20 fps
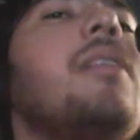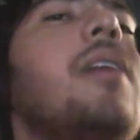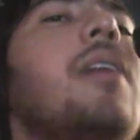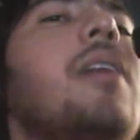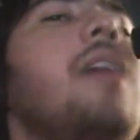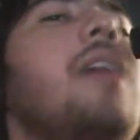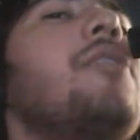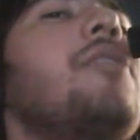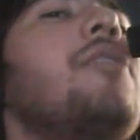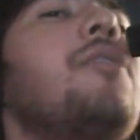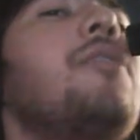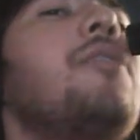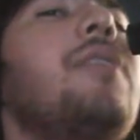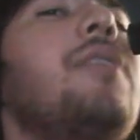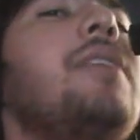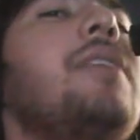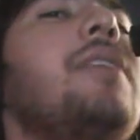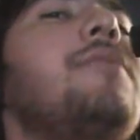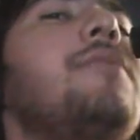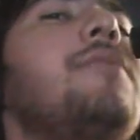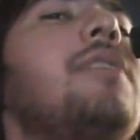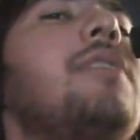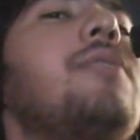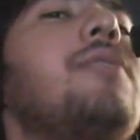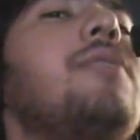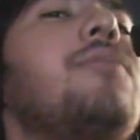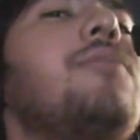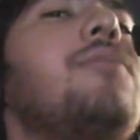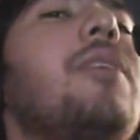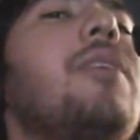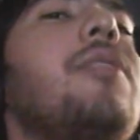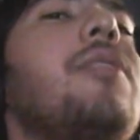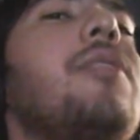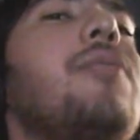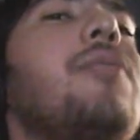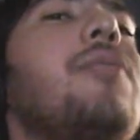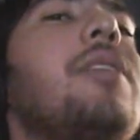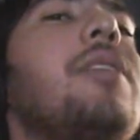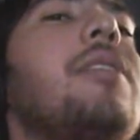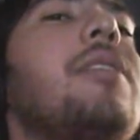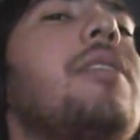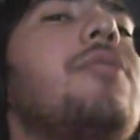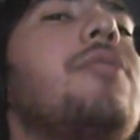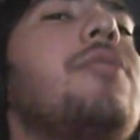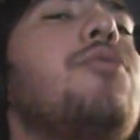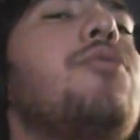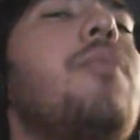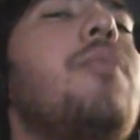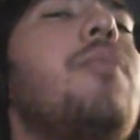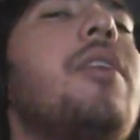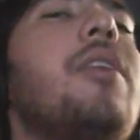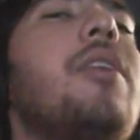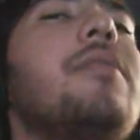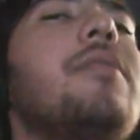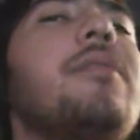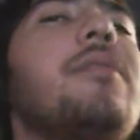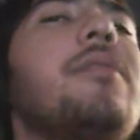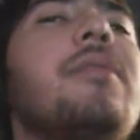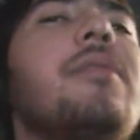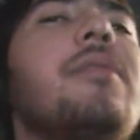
I don't know, it sounds better with 2 bars.